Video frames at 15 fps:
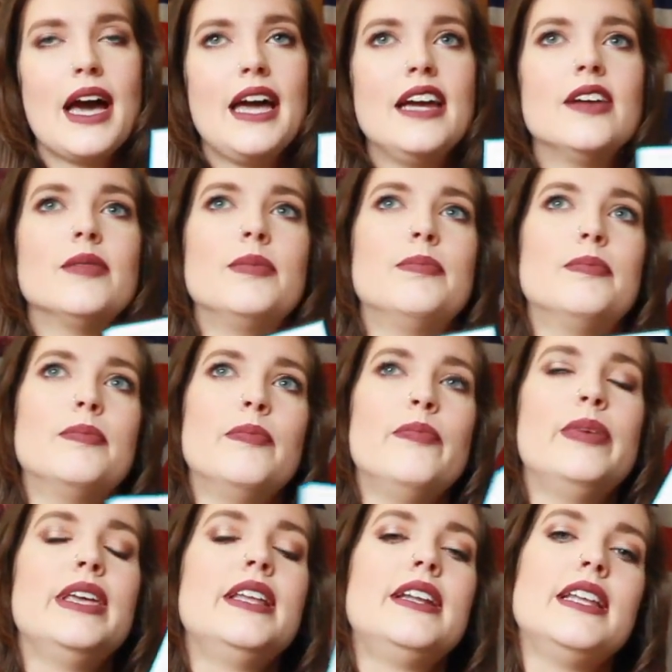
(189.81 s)
I've
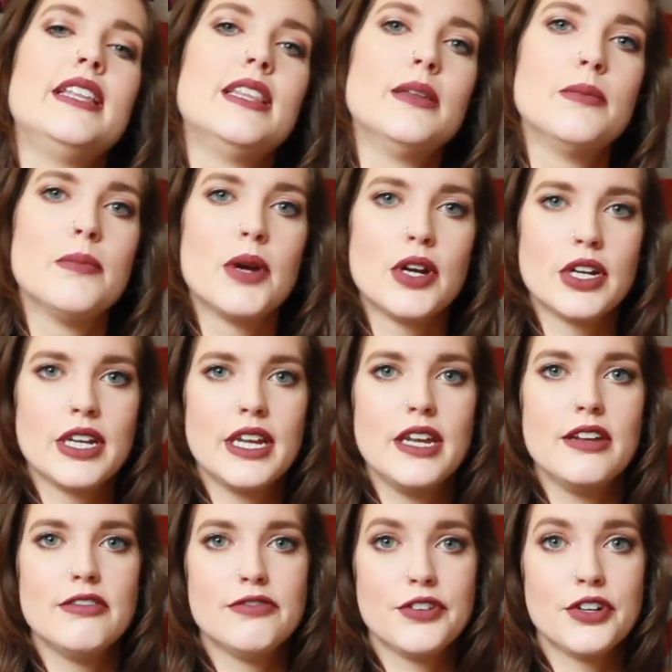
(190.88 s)
been in the
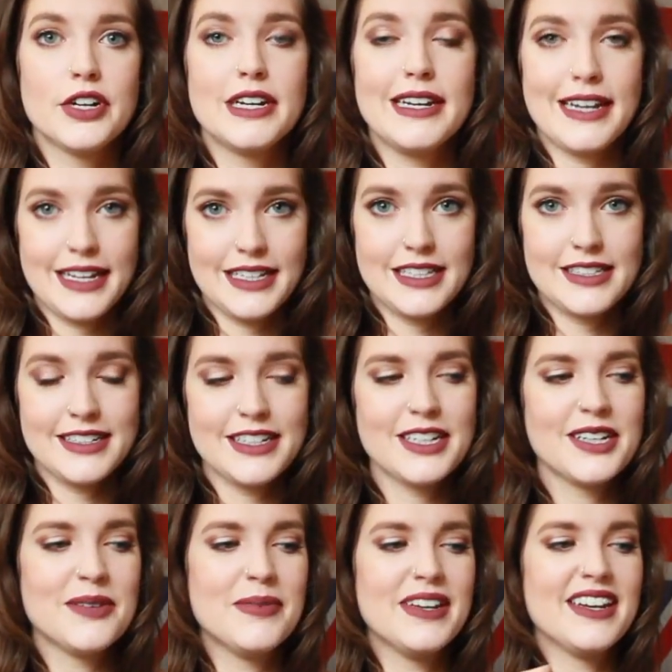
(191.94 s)
market for a night
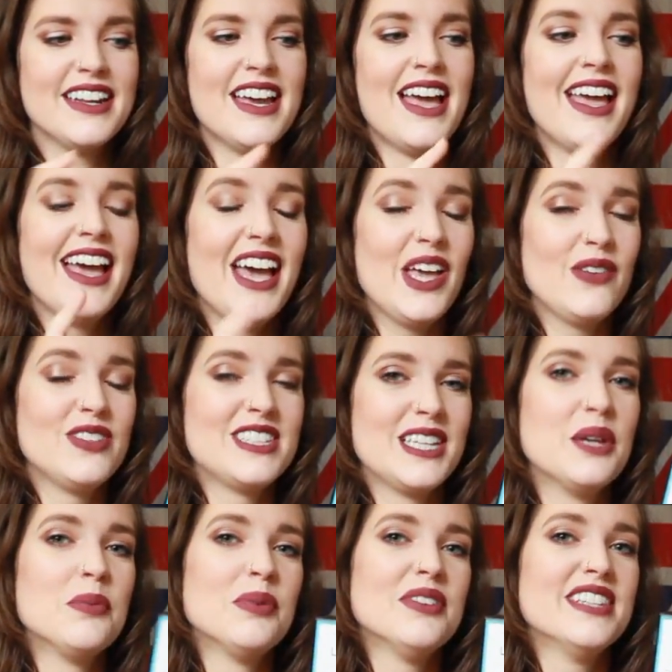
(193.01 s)
serum, and I've
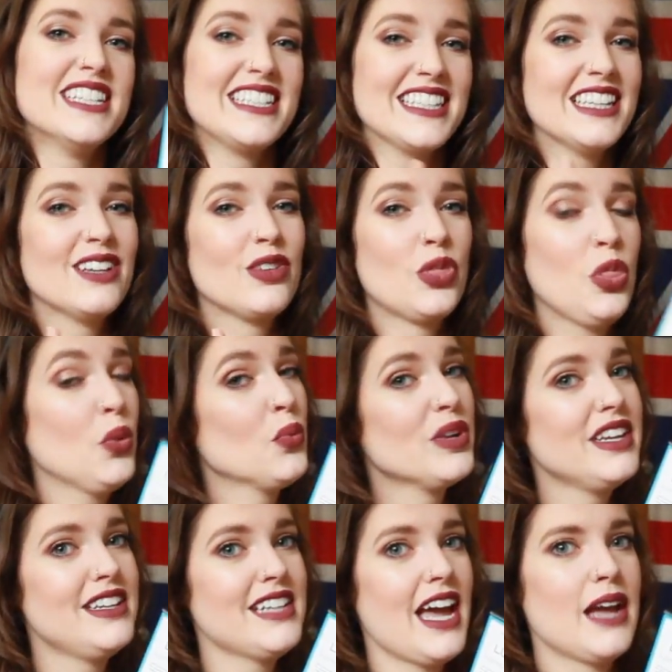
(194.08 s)
sampled this like
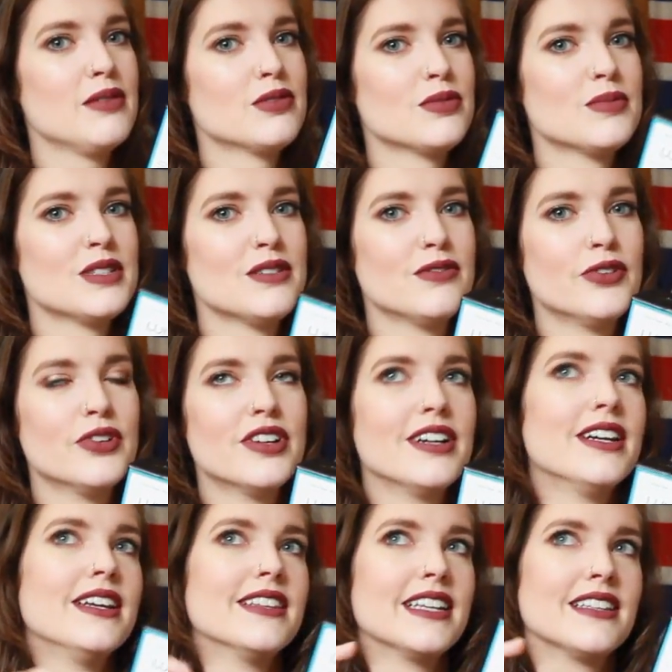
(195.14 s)
3 times from
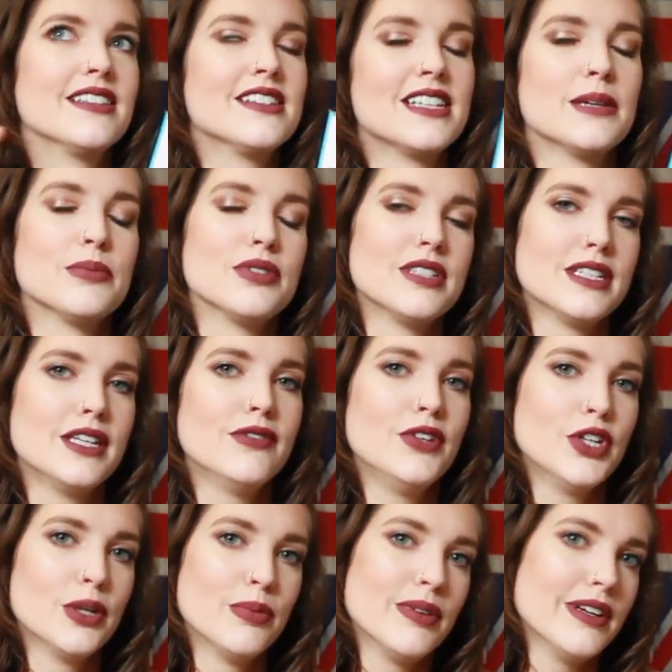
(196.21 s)
Sephora, and like the samples they give
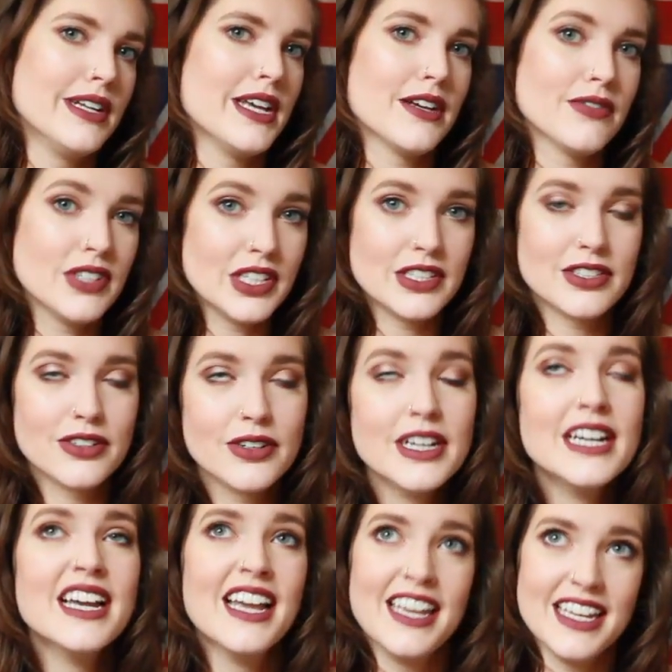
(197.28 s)
you are pretty hefty, so
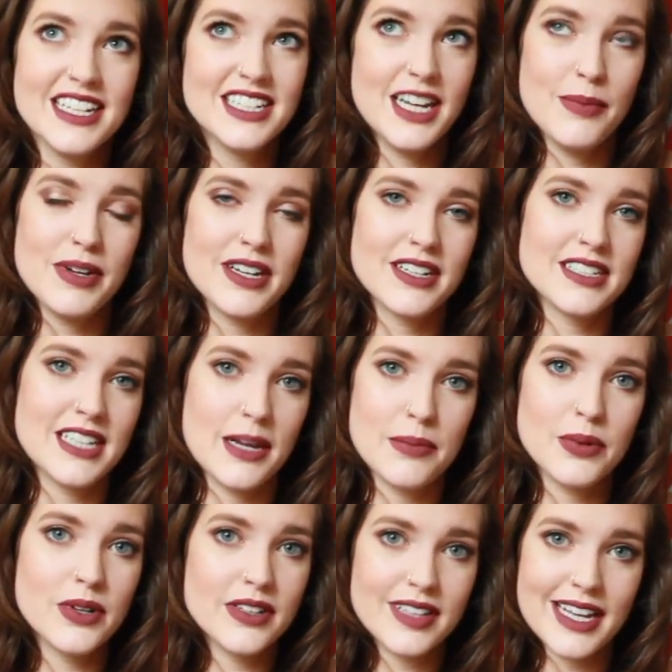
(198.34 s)
each time I got a
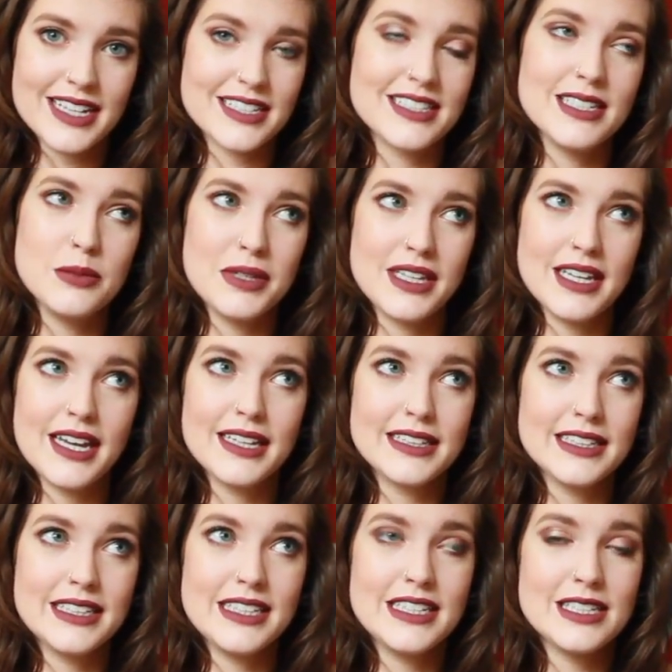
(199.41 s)
sample it lasted me
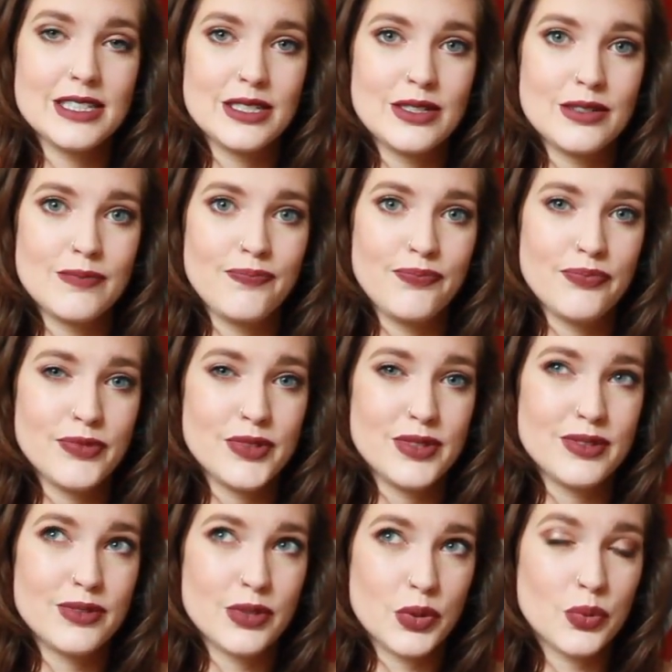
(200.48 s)
at least
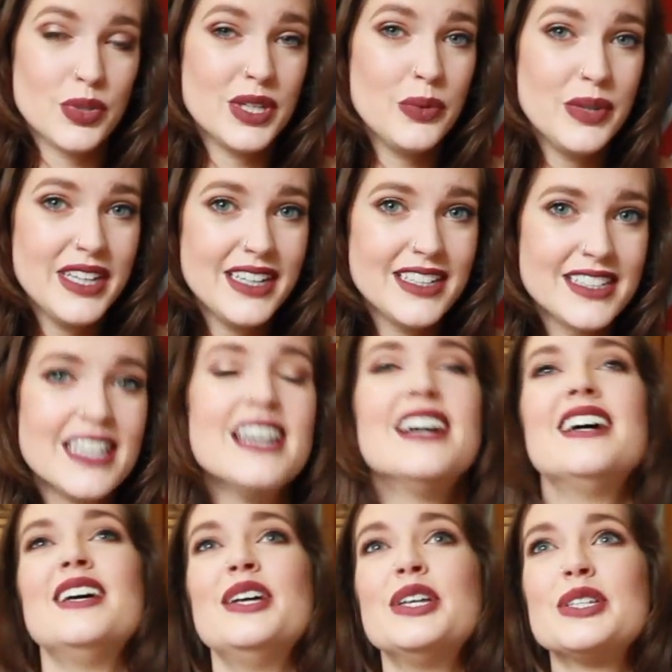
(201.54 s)
3 weeks,
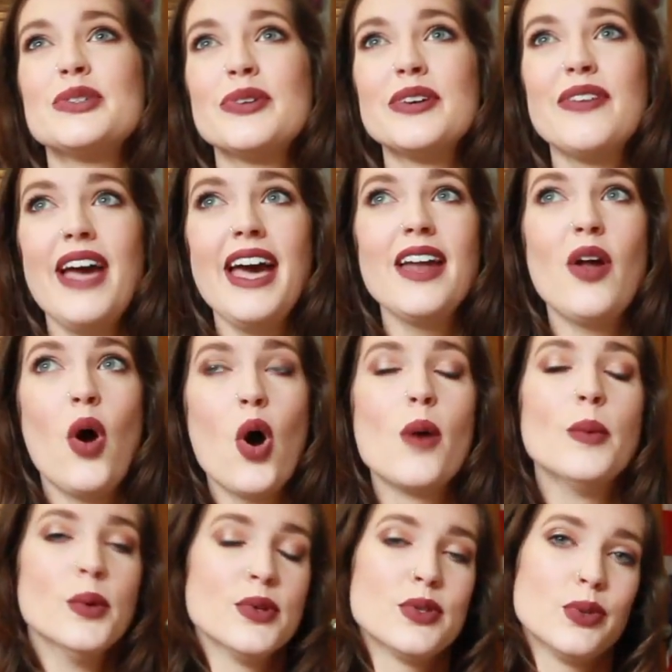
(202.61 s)
so I've had
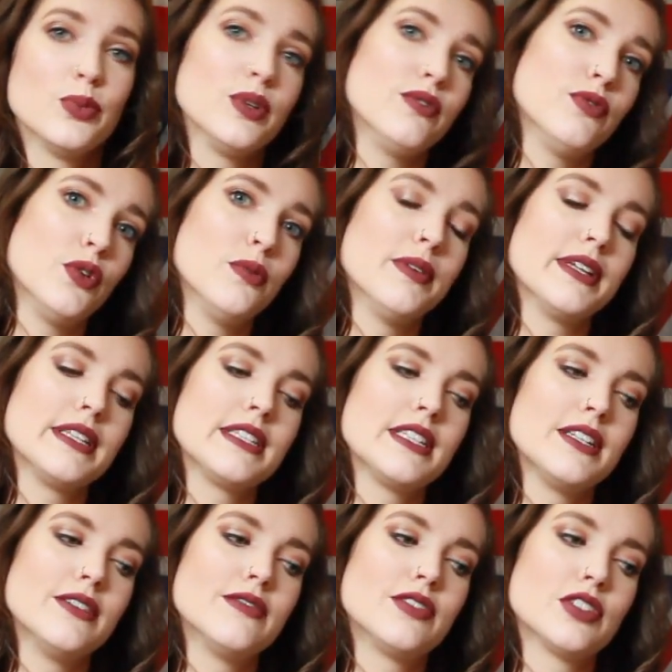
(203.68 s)
almost 3 full months
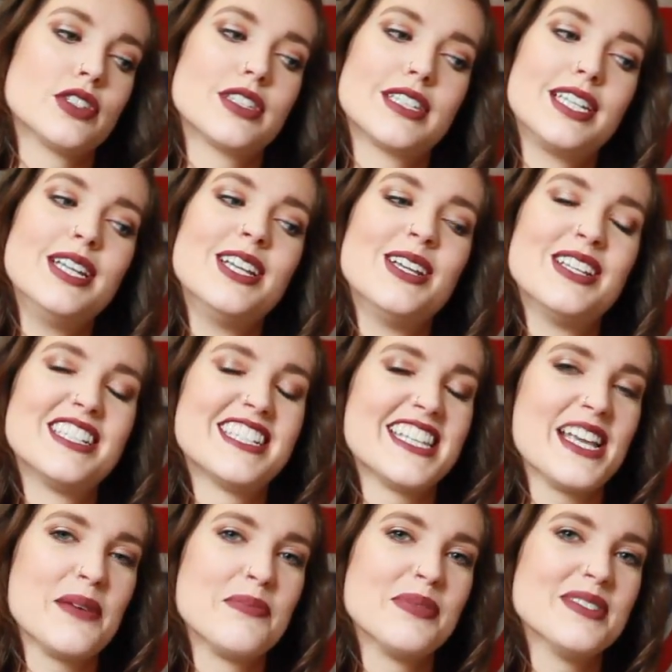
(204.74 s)
of just
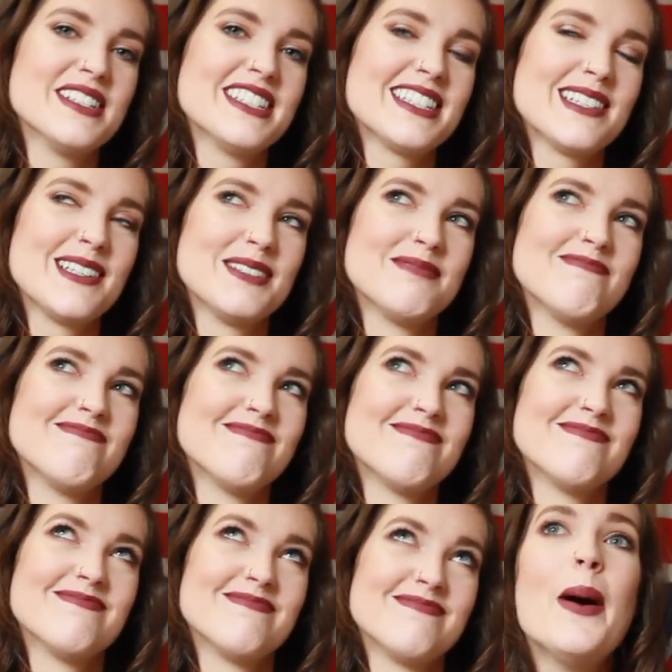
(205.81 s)
samples.
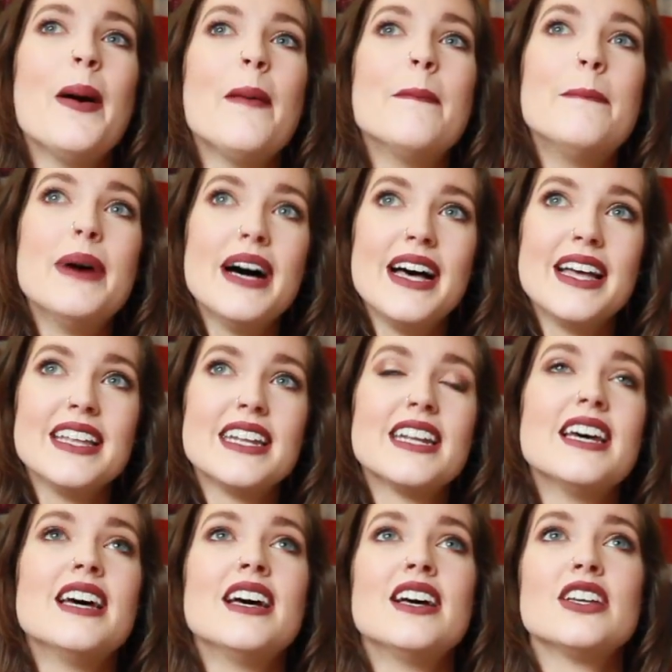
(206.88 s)
But
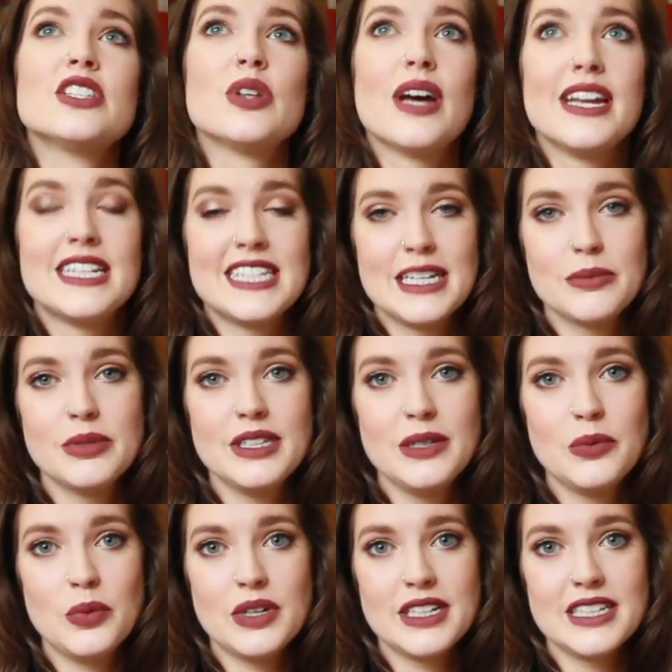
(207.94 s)
so I had sampled
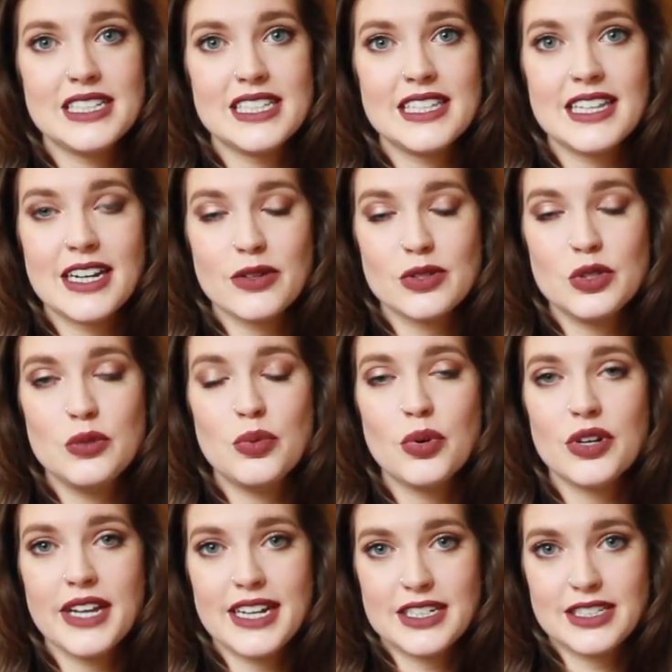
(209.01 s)
it once, and then I was too
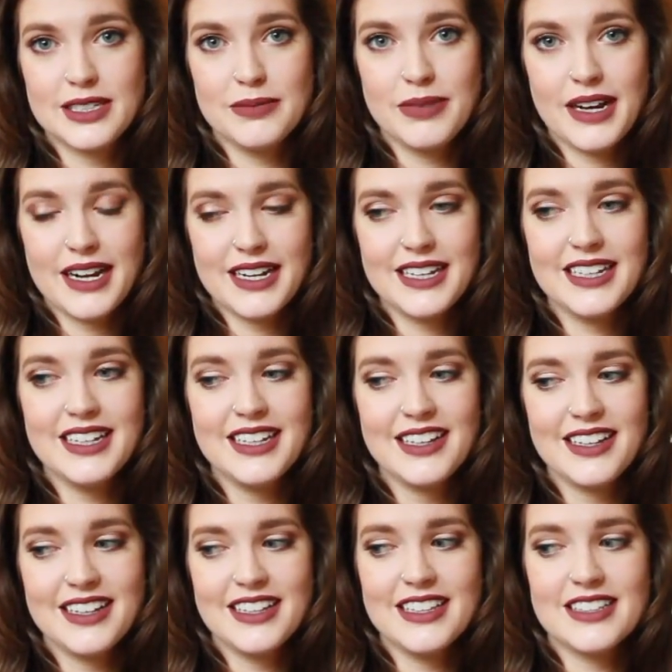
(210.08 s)
poor to actually buy it,
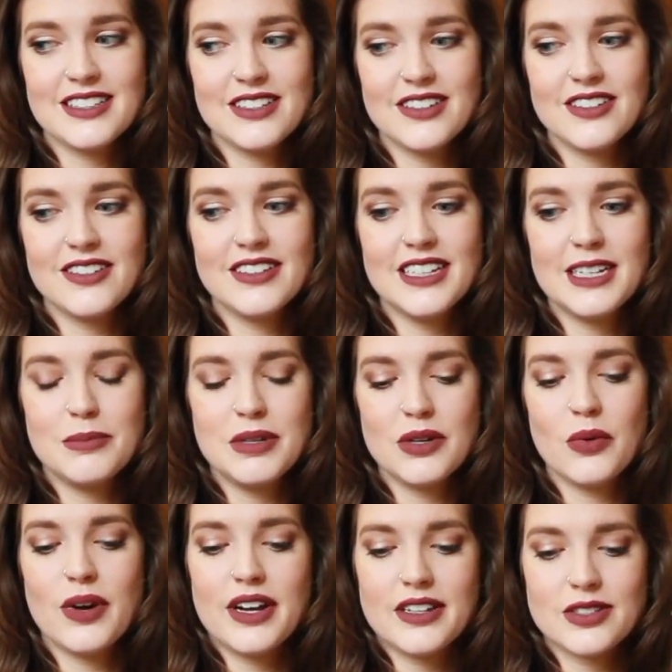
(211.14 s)
and so it had
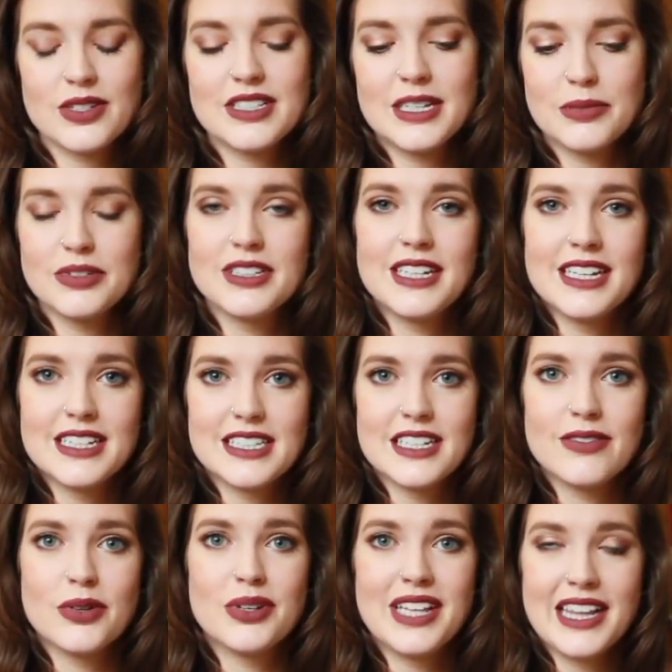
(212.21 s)
been a while, so I sampled again to
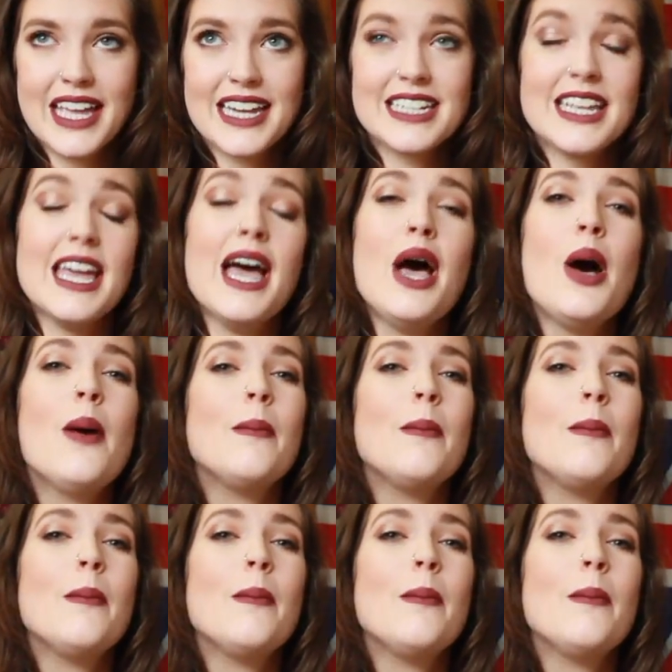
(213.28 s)
see if I really liked it.